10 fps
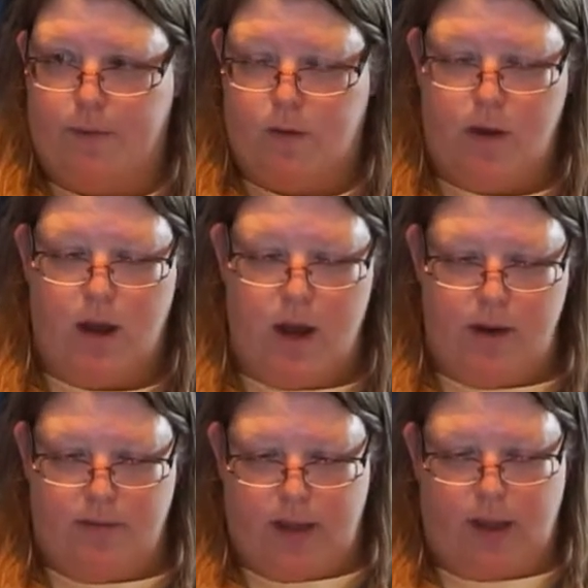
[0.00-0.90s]
so I kind
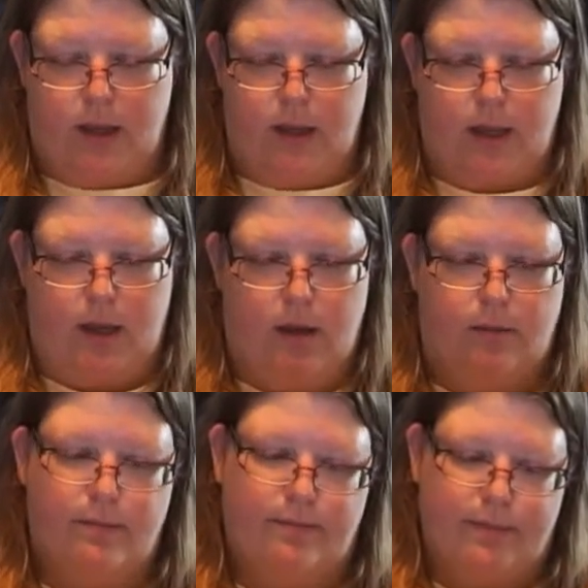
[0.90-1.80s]
of like it like,
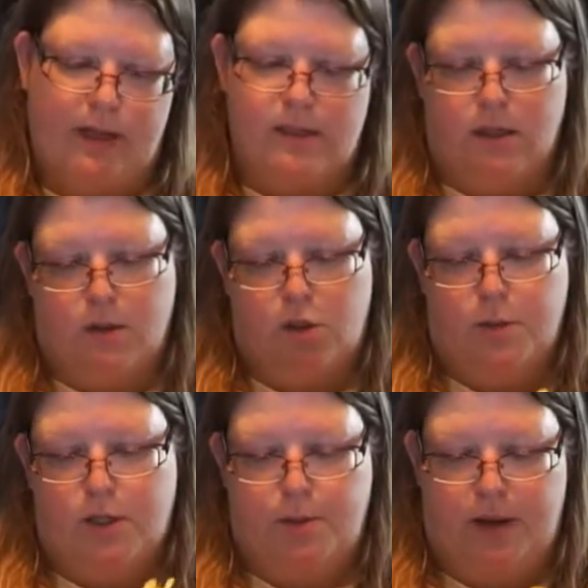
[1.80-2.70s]
that's a little too
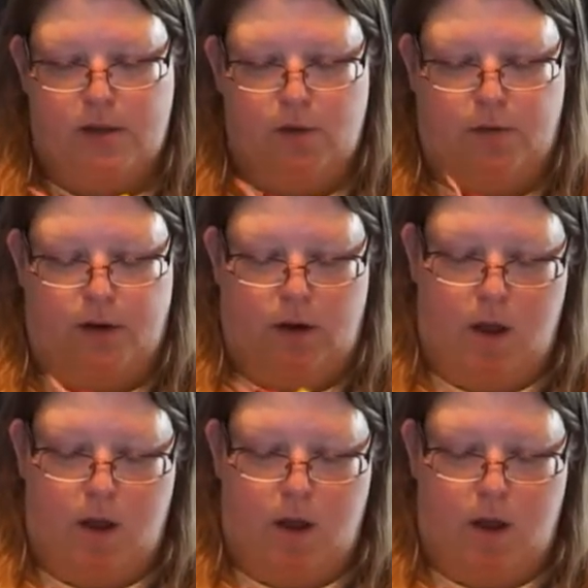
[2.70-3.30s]
much bent over.